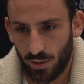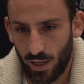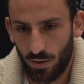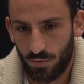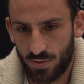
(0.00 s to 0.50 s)

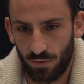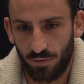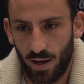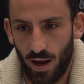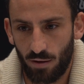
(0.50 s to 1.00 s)
Yeah,
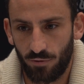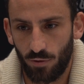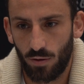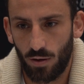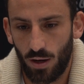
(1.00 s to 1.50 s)
definitely a
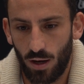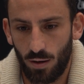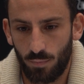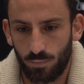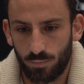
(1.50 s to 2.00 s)
handful.
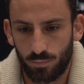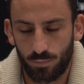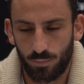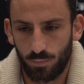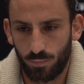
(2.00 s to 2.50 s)
Um,
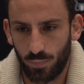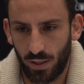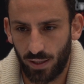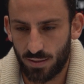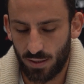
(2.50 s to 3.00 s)

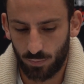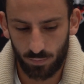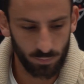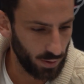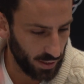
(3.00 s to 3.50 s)
played against
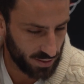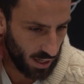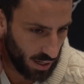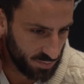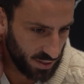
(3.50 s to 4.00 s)
them many
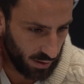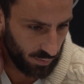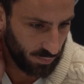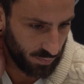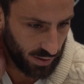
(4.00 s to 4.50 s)
times.
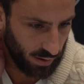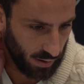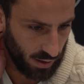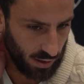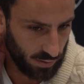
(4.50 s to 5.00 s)
They're
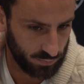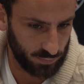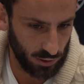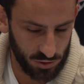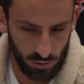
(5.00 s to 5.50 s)
they're uh,
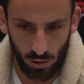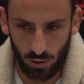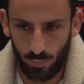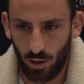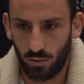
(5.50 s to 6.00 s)
they're strong.
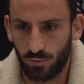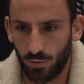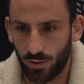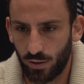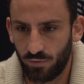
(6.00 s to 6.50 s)
They're
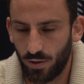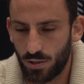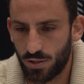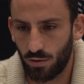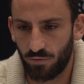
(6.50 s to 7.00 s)
powerful. They're good at
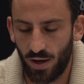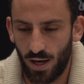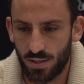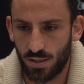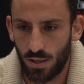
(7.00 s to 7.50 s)
finishing. They're
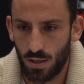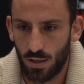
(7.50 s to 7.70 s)
fast.